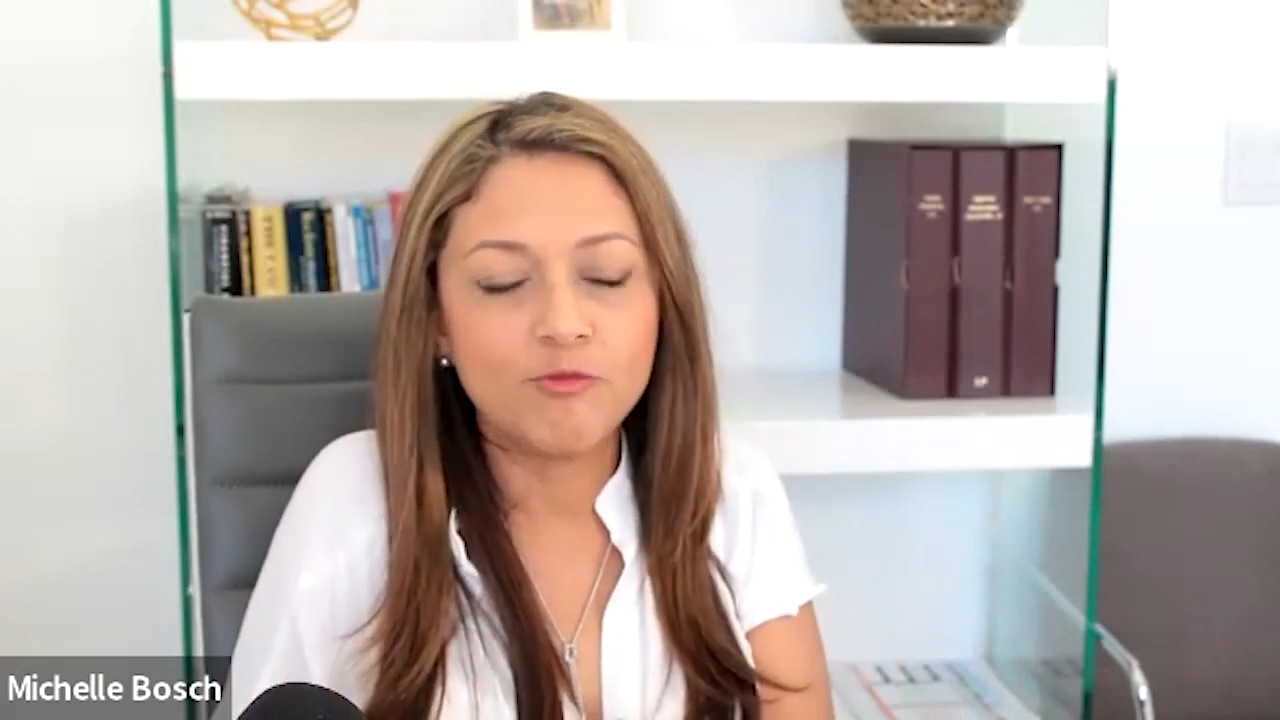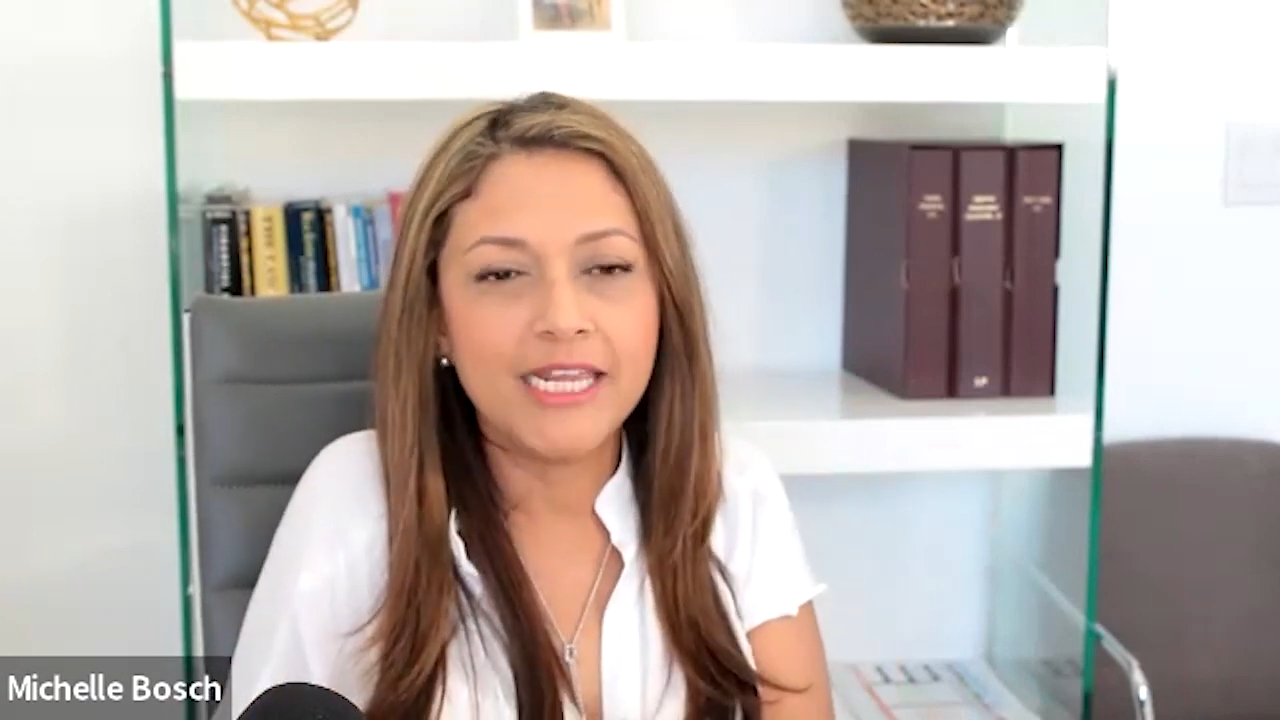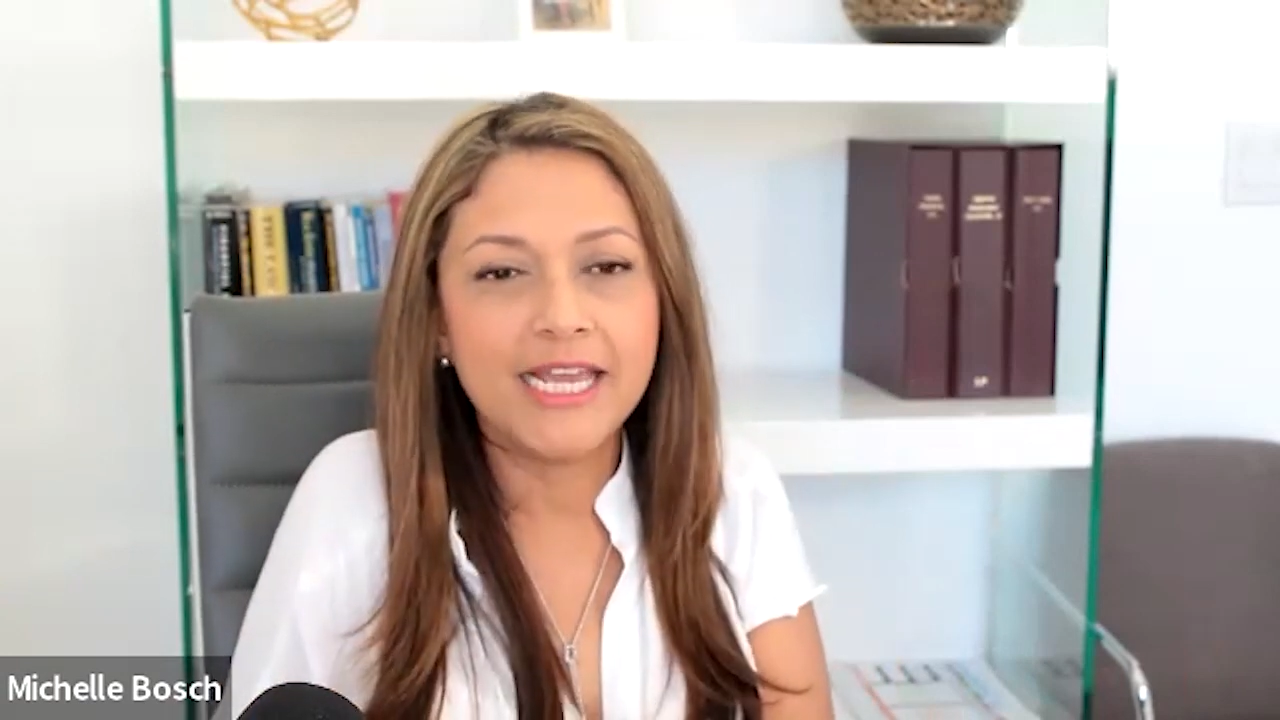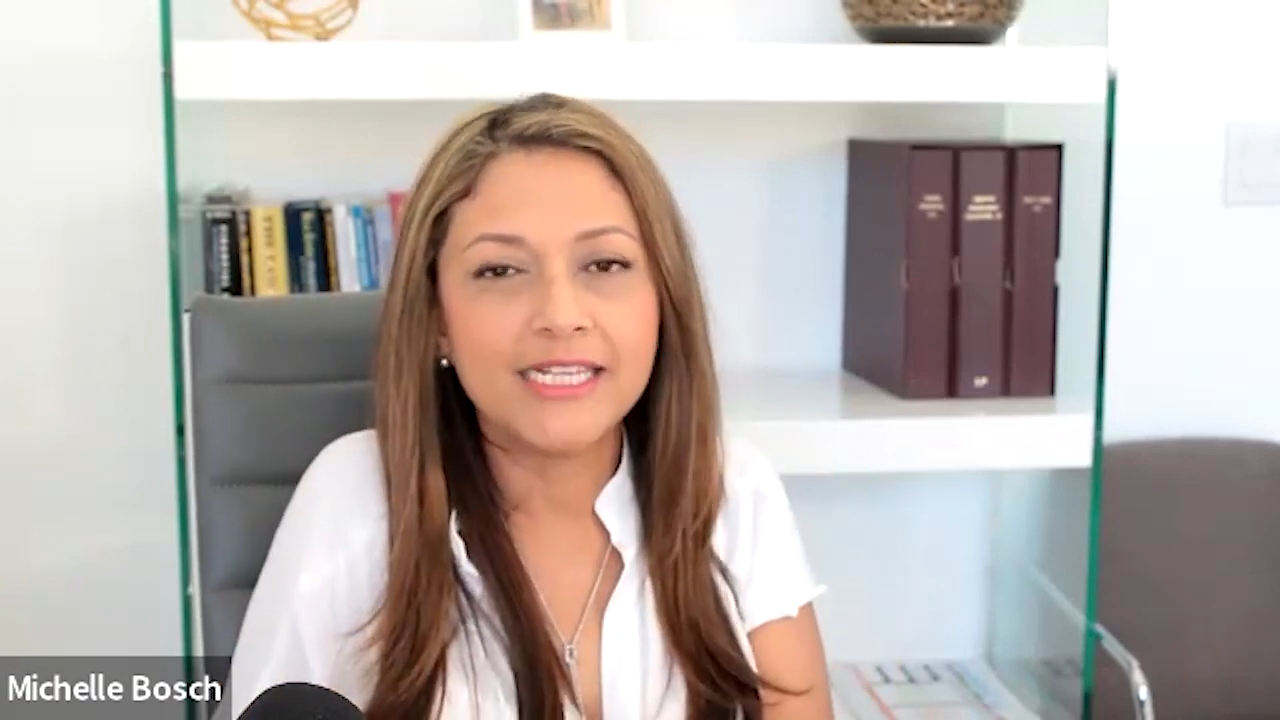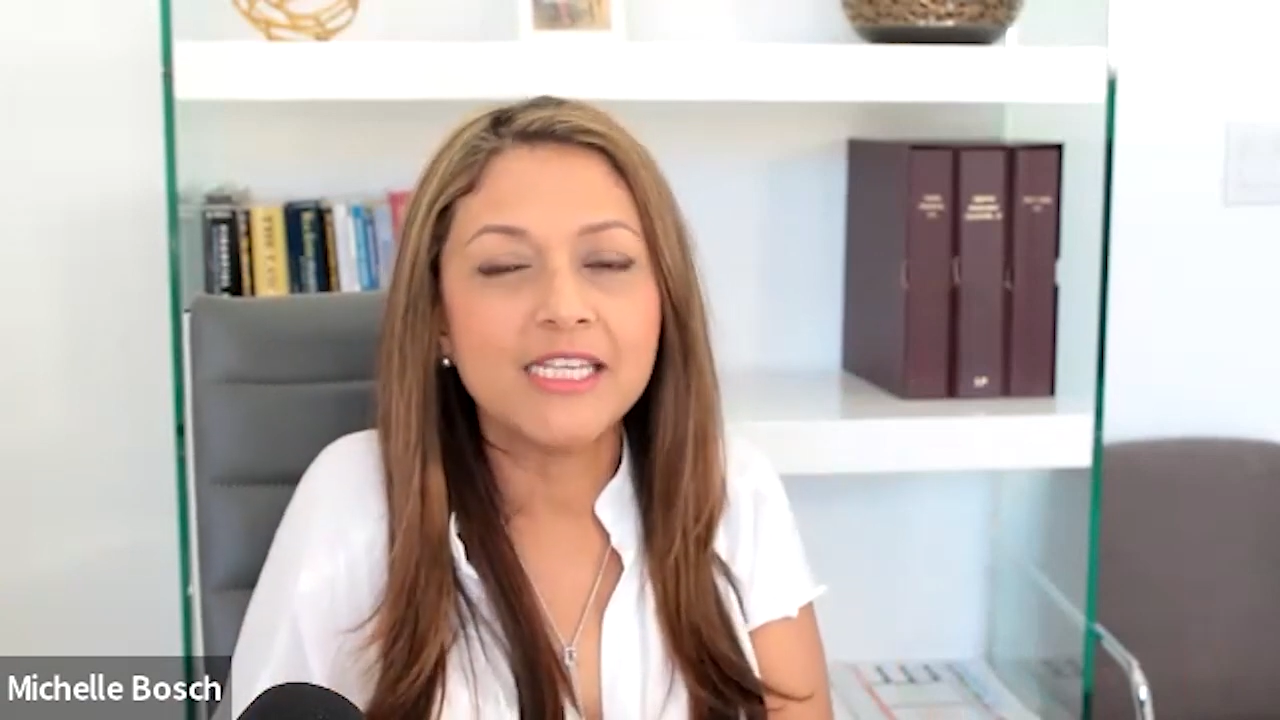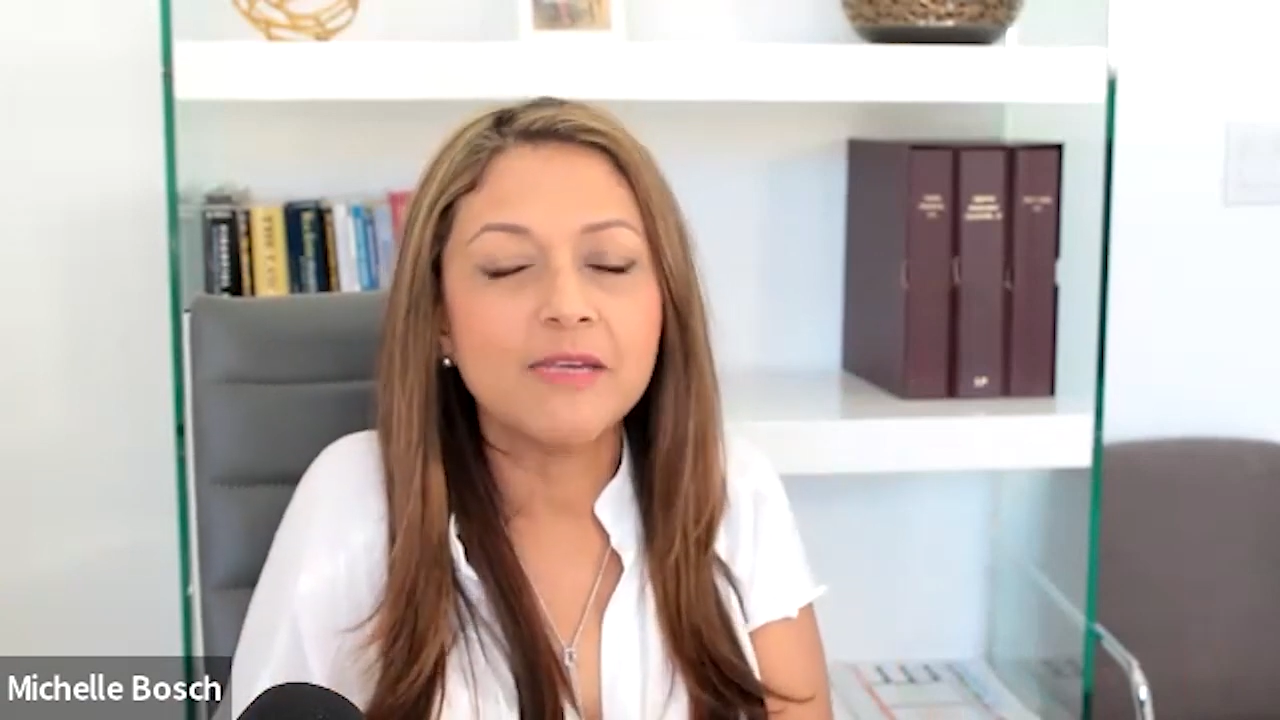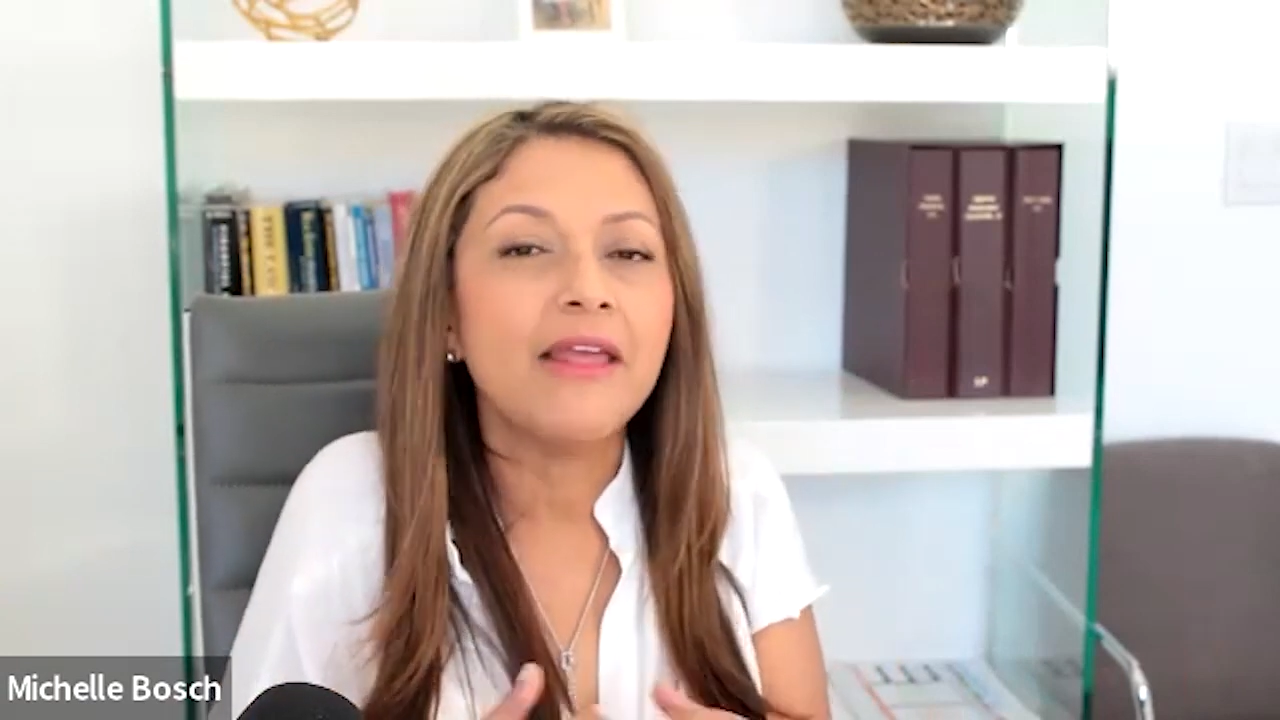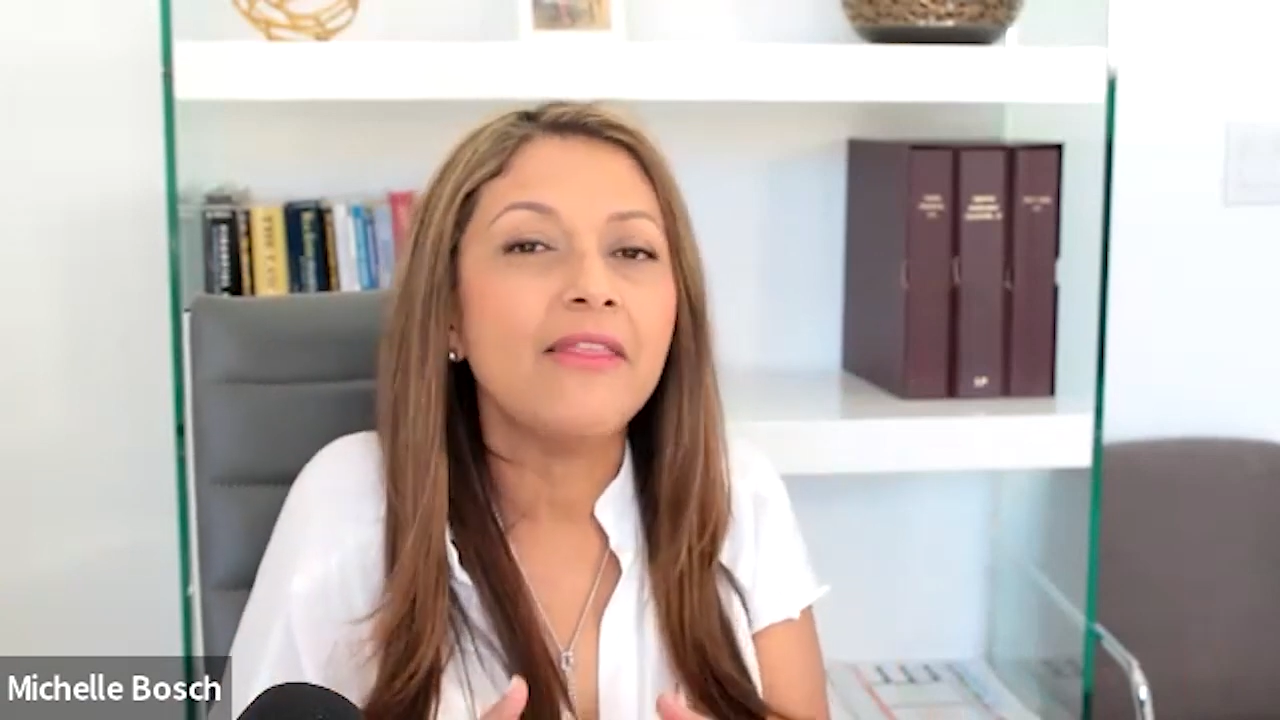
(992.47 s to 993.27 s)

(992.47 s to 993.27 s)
really exhibit.